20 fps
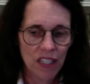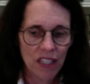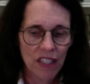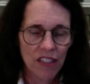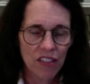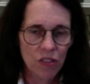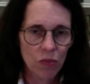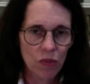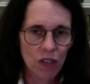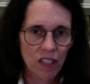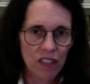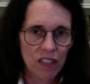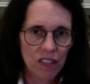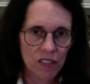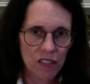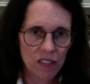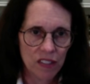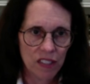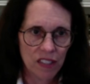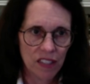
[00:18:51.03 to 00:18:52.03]
as well
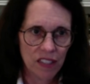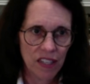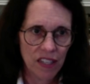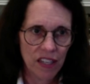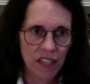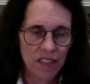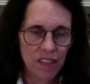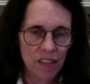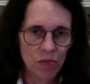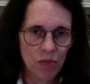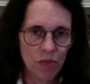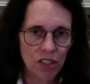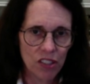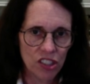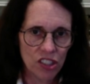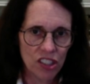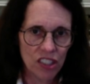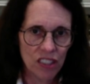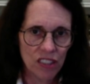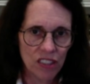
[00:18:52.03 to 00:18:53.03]
as the
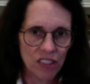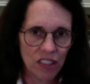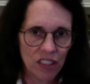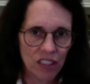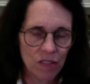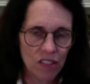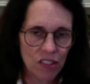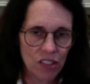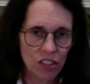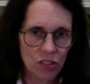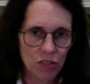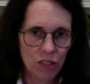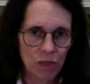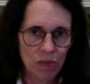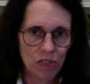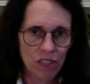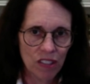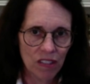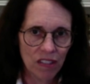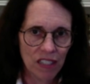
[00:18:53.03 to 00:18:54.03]
SMBG, the
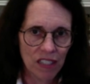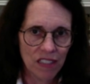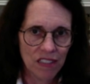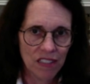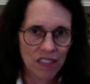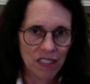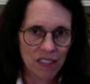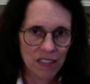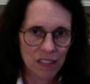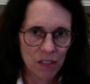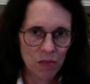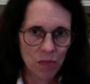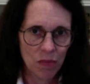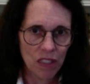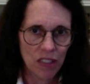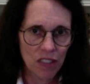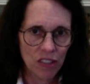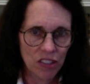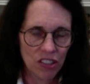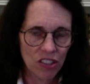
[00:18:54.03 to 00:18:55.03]
strips, the Lancets, the
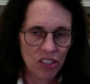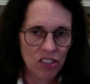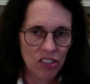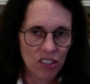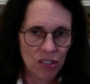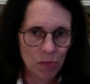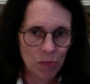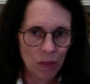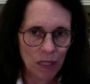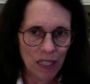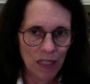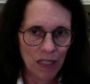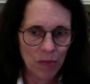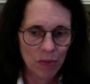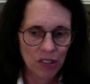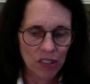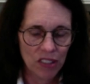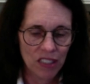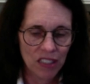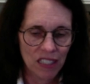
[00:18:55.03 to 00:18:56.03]
meter, just to be able
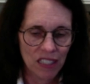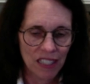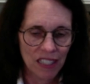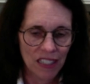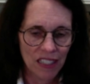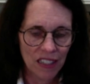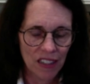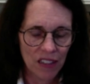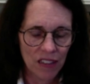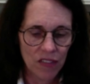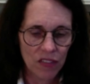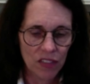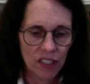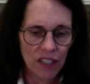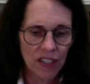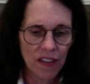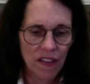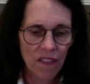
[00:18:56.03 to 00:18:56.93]
to take care of it.